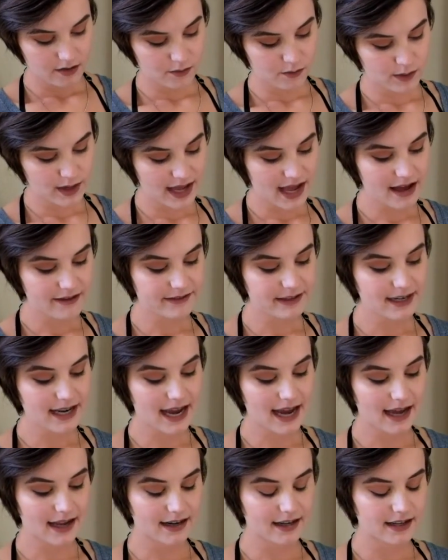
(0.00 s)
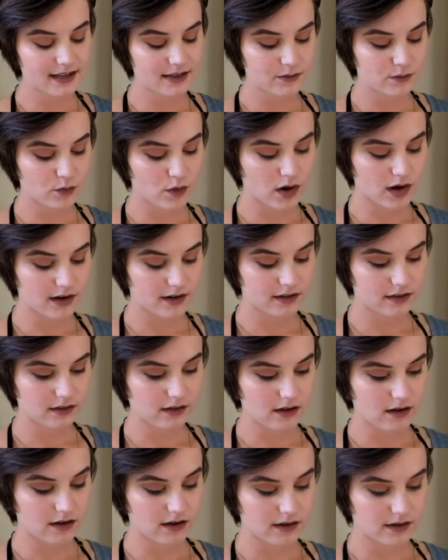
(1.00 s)
We haven't had it in water
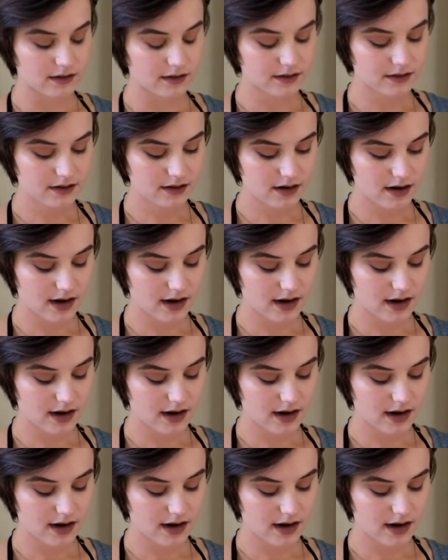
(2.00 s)
long.